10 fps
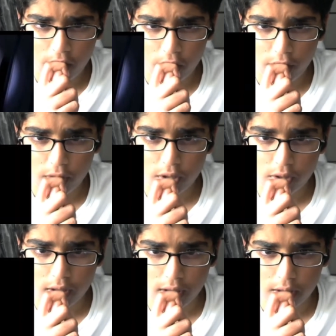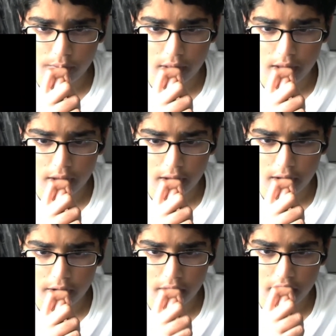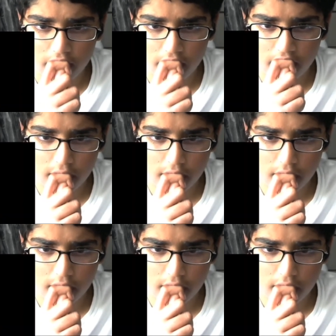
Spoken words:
What do you think I'm playing? I don't